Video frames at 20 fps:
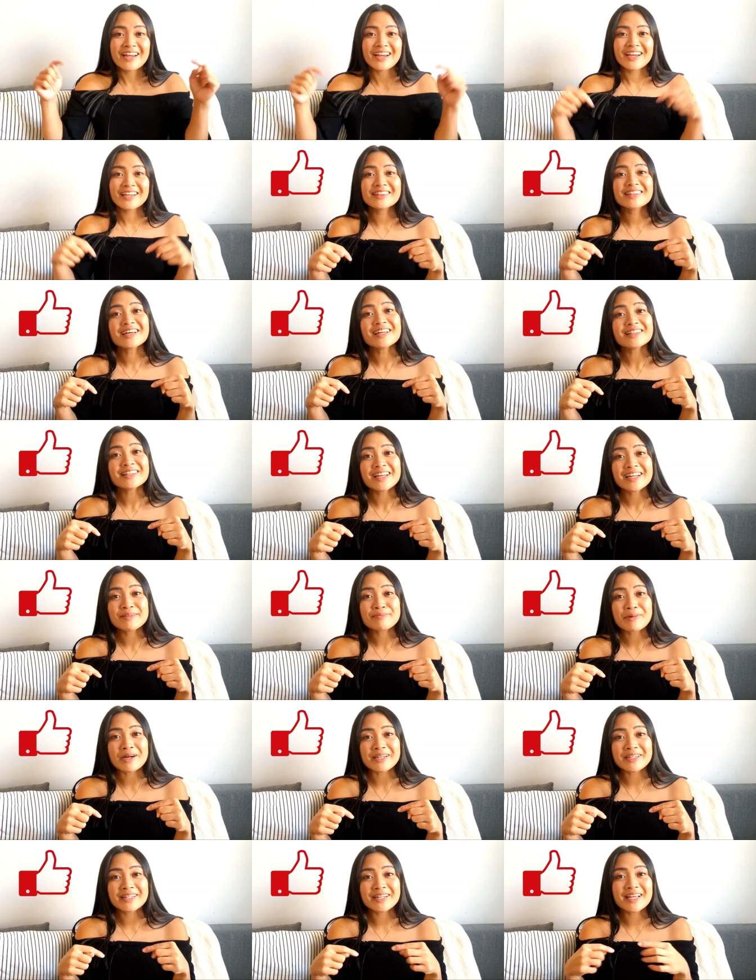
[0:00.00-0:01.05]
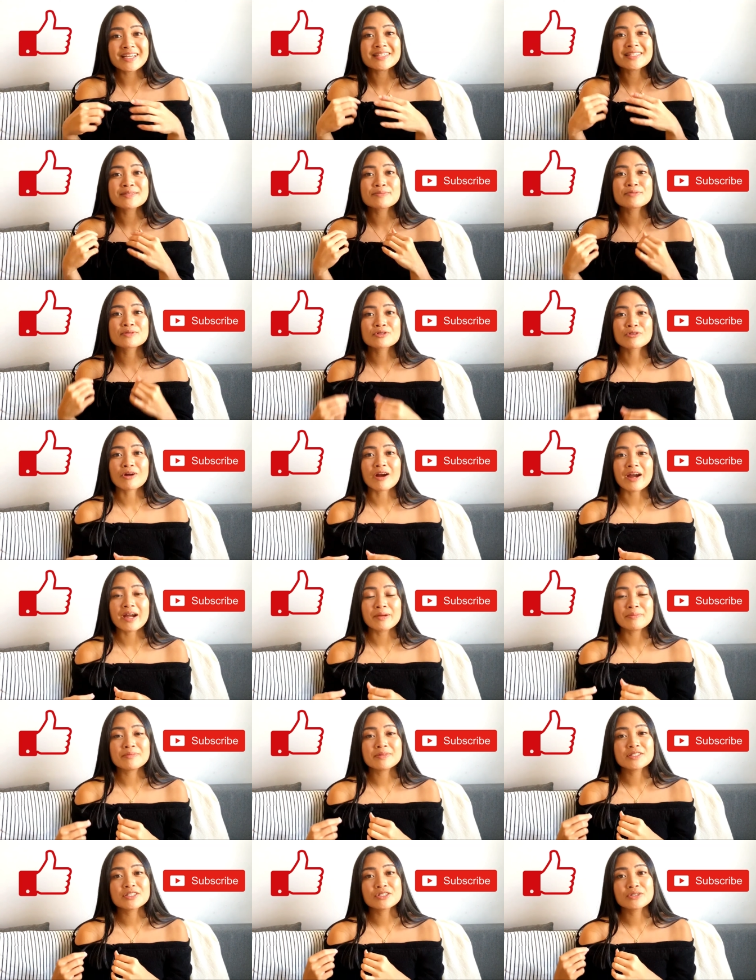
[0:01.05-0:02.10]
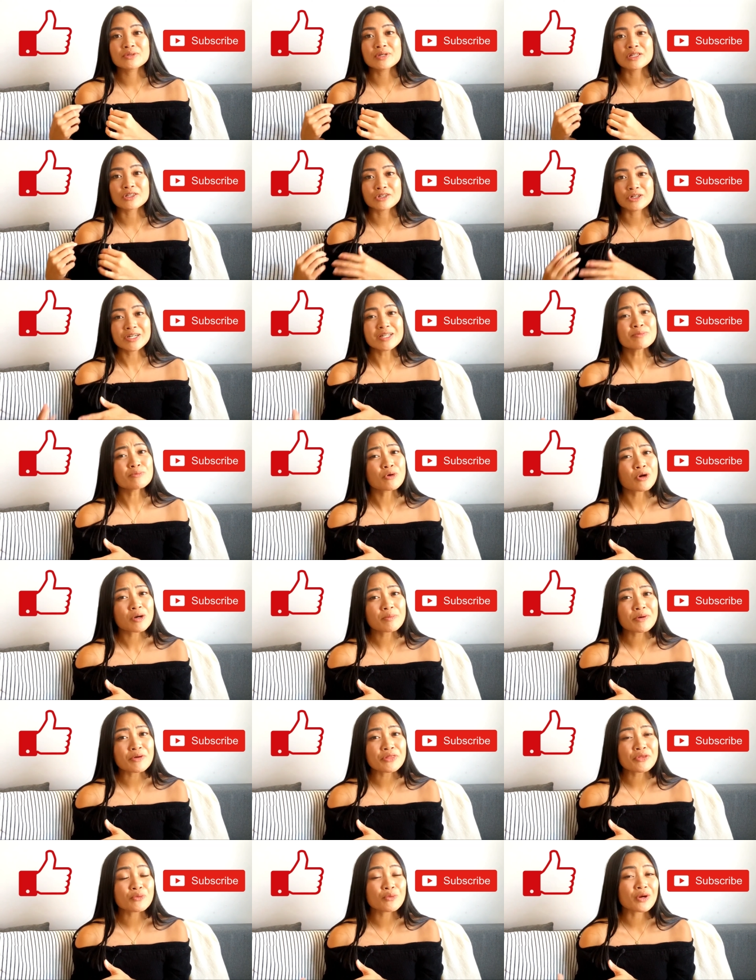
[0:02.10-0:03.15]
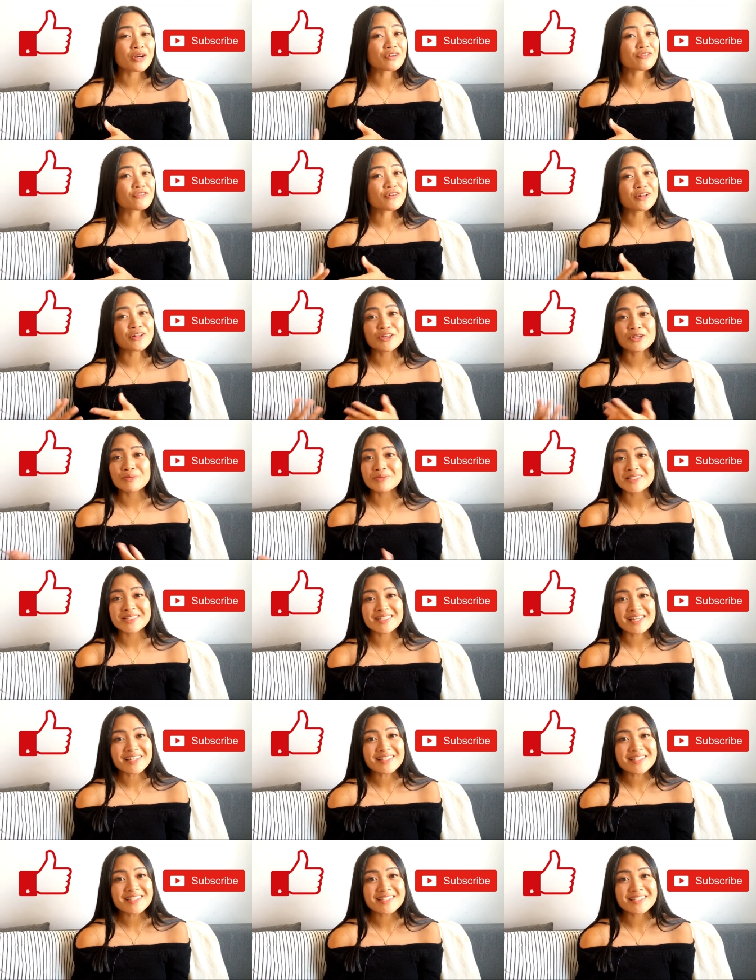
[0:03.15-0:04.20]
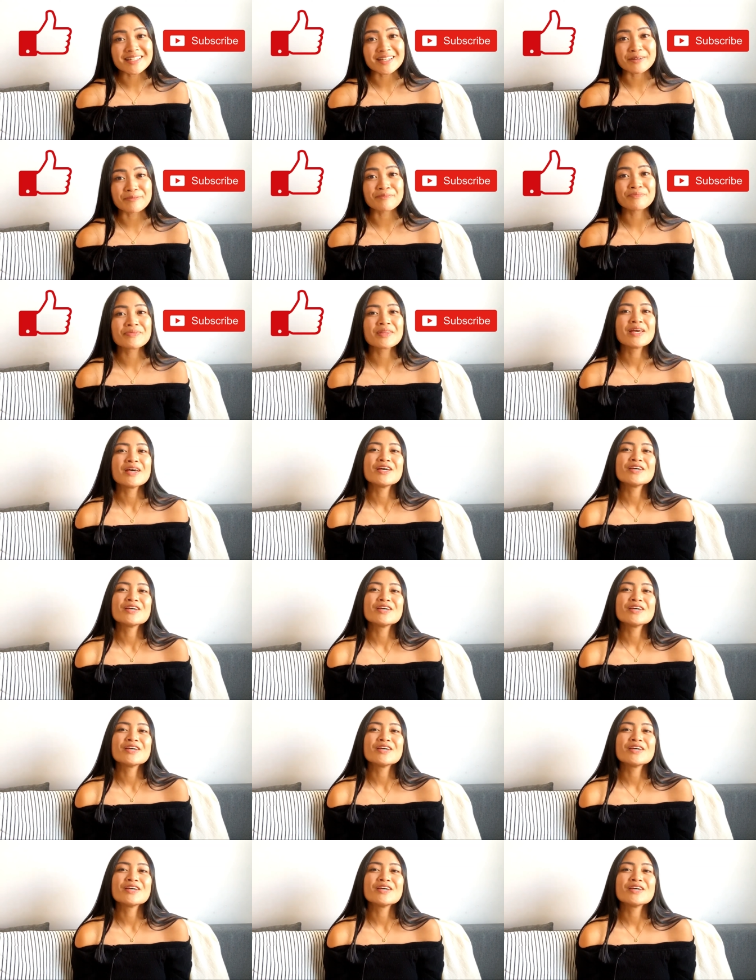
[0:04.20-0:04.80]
hit that like button and subscribe to learning more about the wonderful human design system.